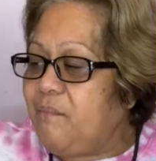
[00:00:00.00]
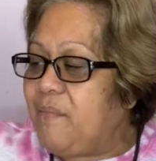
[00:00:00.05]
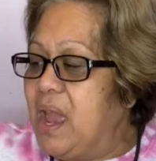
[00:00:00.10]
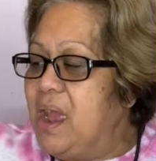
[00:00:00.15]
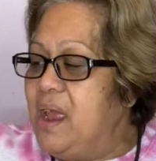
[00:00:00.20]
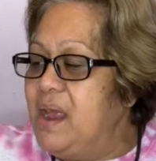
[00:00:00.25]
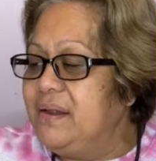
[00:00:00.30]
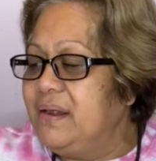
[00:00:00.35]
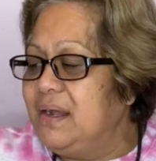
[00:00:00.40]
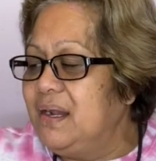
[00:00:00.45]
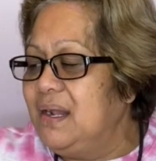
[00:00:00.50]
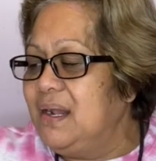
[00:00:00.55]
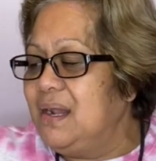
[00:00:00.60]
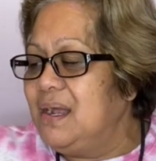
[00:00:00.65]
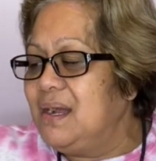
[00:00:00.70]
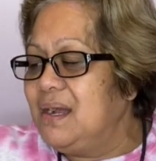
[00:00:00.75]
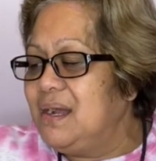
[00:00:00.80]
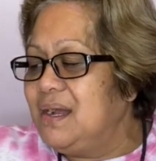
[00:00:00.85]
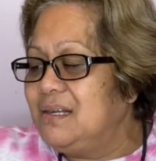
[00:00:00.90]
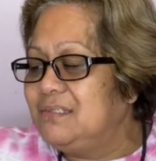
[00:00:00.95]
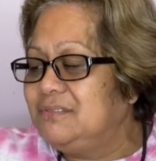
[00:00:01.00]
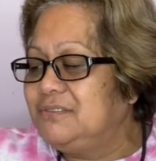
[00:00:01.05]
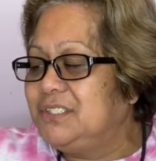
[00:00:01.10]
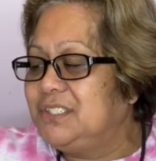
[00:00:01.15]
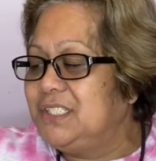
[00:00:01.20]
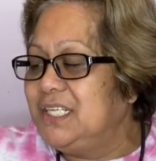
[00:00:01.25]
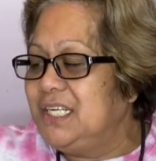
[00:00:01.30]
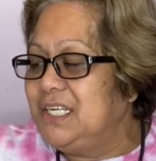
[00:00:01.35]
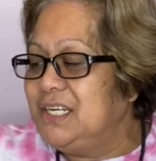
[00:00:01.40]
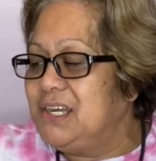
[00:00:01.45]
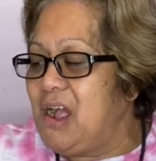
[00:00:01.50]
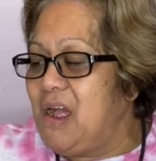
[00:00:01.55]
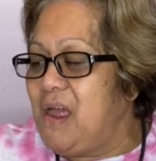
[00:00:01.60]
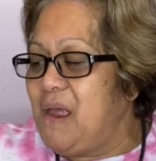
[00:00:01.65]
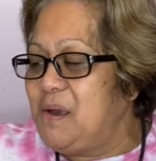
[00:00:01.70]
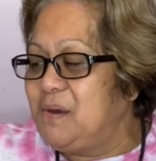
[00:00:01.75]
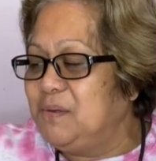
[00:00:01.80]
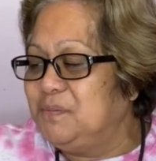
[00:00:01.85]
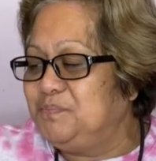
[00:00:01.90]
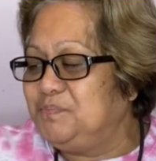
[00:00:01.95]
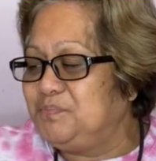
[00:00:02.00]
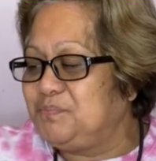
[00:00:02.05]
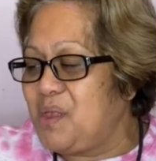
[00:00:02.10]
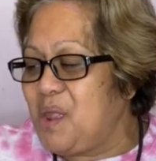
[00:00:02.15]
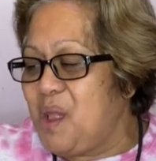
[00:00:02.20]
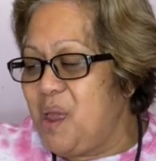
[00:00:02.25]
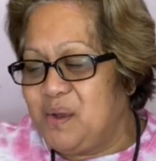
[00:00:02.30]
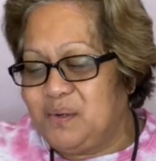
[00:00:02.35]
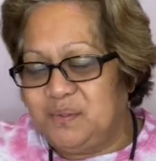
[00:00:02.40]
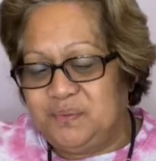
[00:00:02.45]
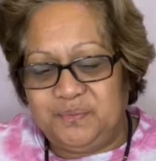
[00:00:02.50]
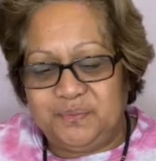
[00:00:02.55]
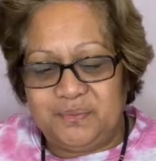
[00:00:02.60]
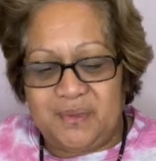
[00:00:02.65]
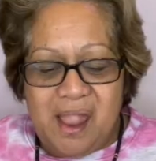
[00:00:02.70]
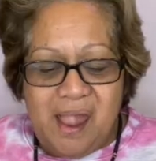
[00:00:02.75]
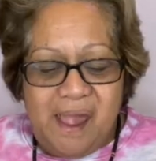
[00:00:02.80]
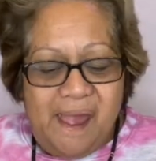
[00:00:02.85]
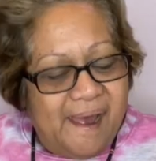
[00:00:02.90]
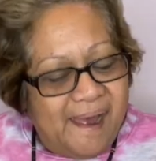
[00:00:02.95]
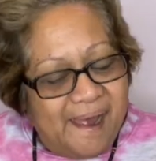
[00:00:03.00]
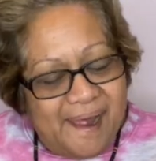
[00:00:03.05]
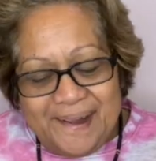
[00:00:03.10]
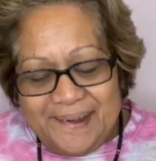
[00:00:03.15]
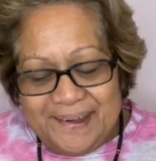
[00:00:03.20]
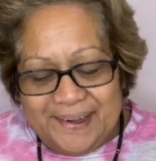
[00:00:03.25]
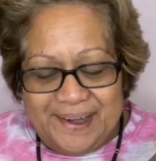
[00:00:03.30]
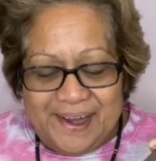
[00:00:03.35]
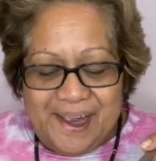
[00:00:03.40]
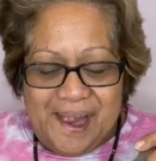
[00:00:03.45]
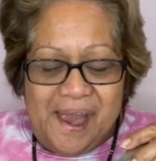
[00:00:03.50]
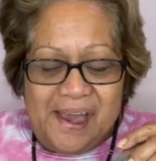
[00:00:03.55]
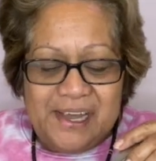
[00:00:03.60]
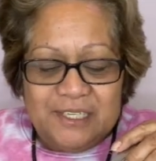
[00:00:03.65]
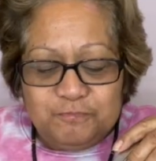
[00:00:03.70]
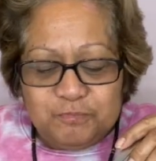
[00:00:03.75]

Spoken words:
And I love seeing, I don't know.